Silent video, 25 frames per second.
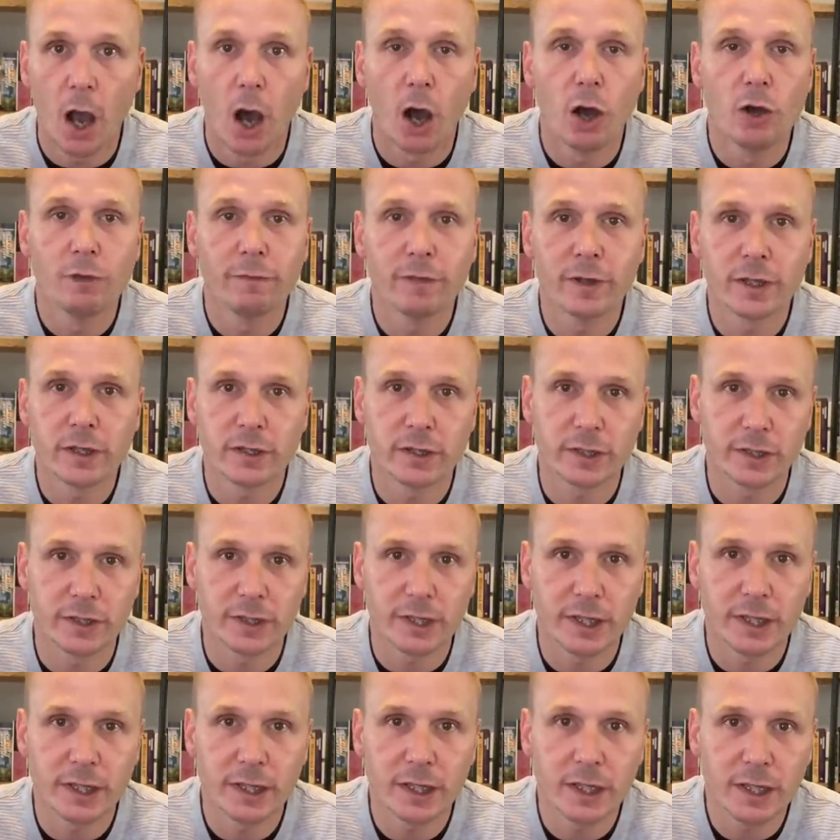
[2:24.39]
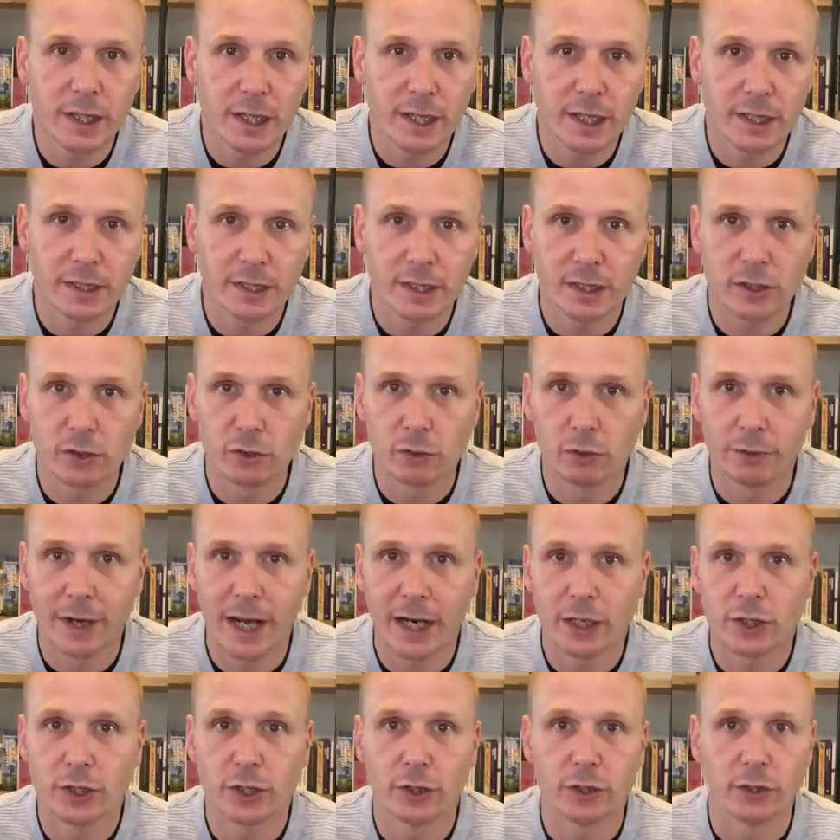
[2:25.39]
Over the succeeding years, he saw
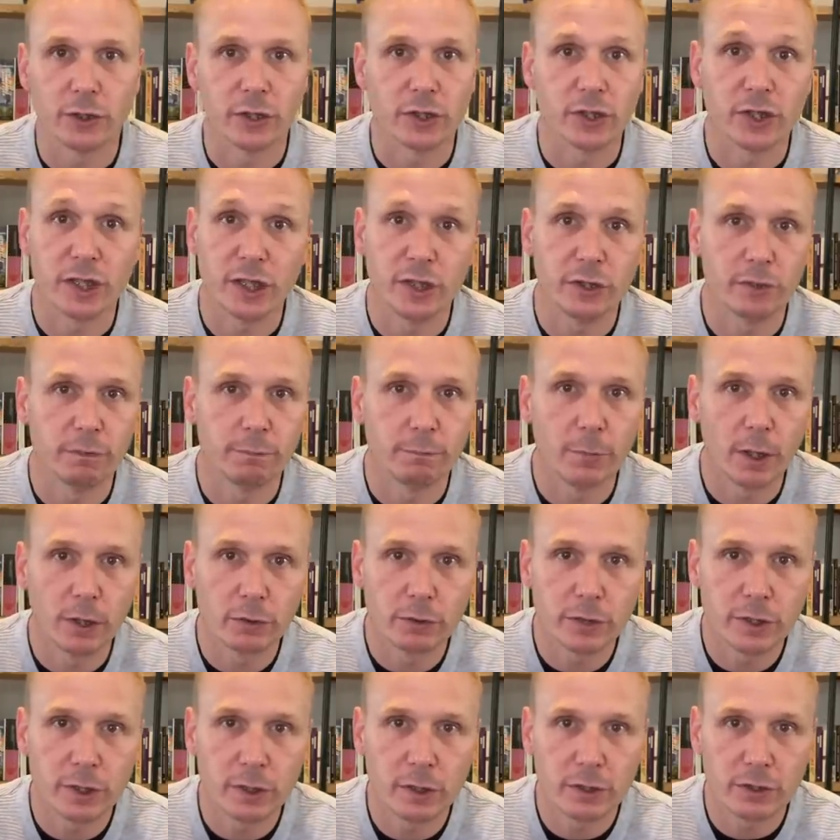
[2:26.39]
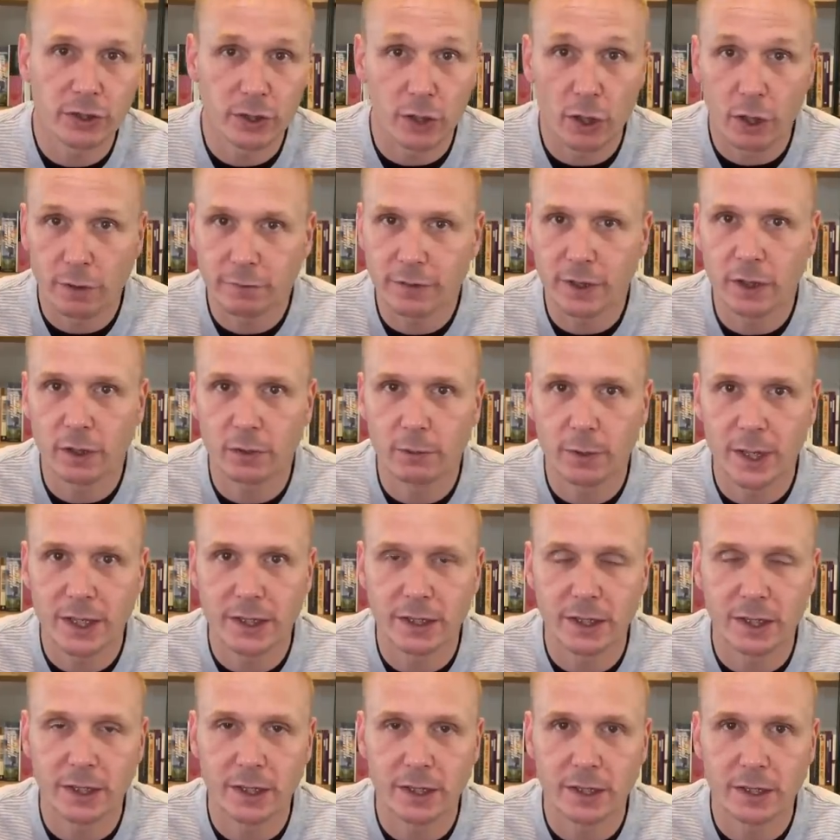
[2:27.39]
action at the siege of Malta, served in the
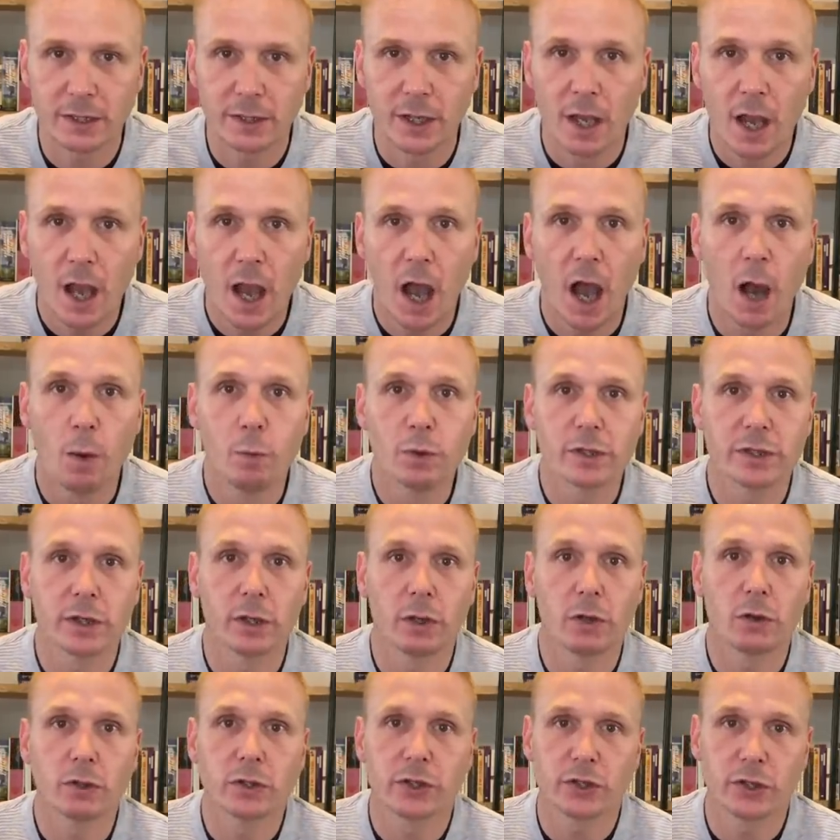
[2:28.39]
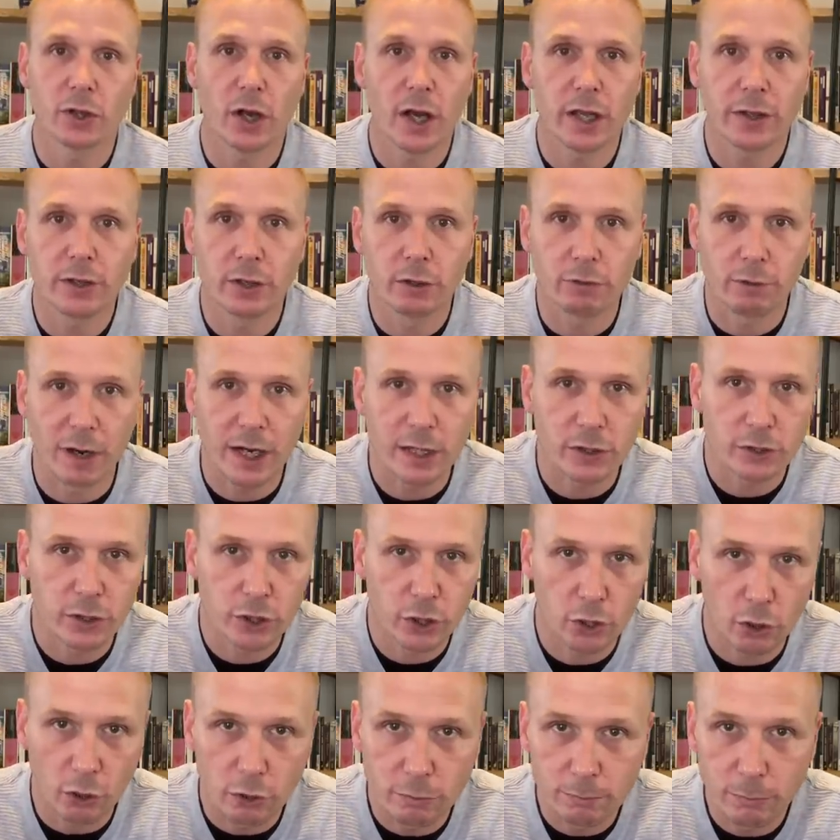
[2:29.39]
West Indies, and was alongside the great
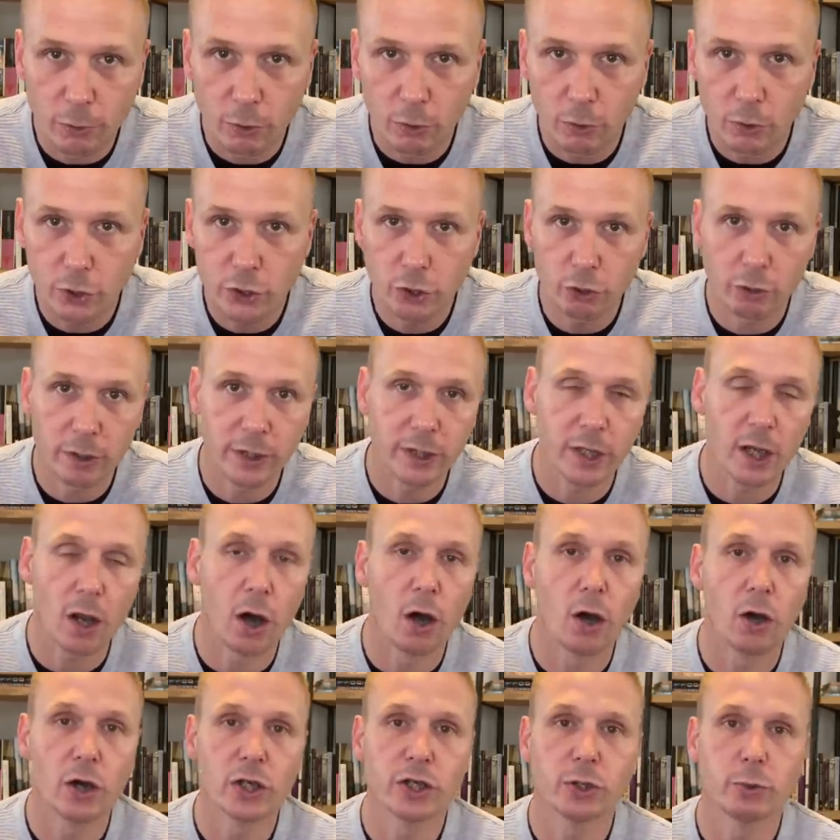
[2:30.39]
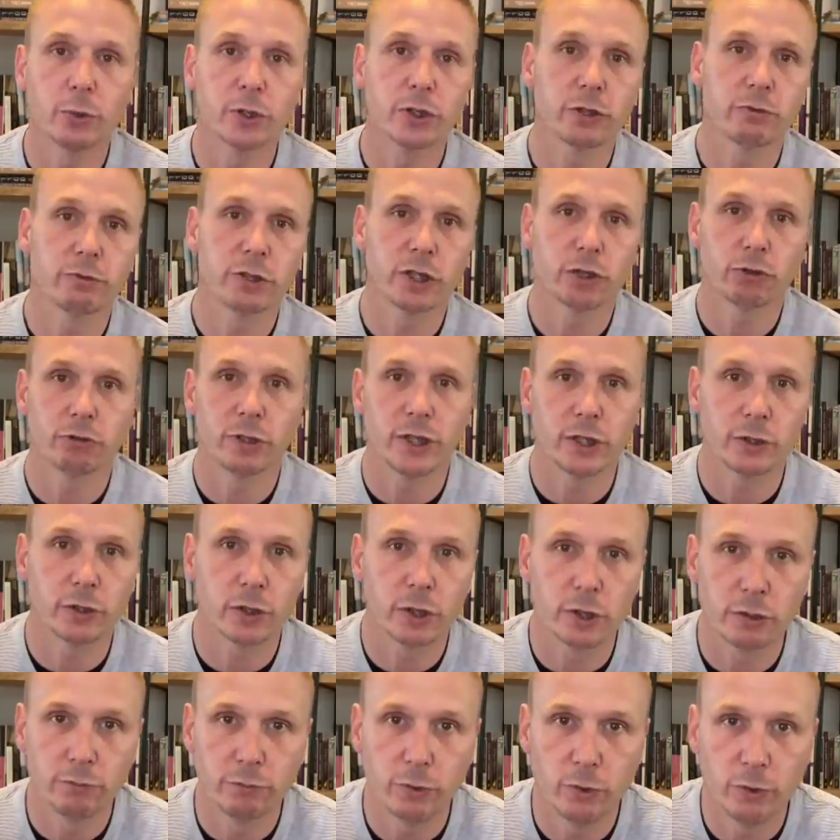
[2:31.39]
Sir John Moore during the arduous retreat
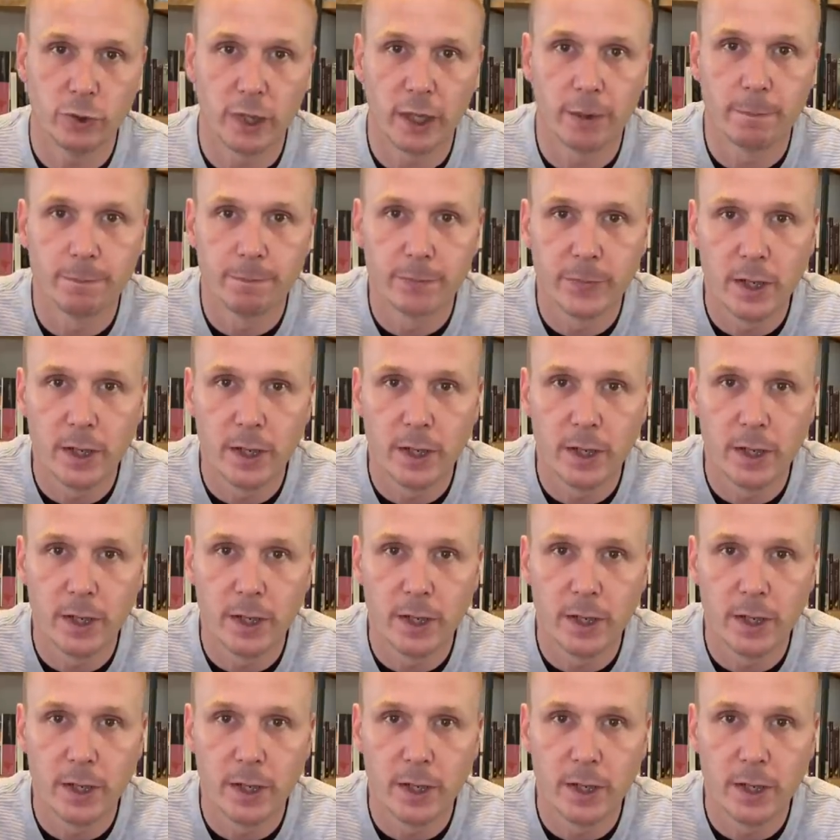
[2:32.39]
to Corunna.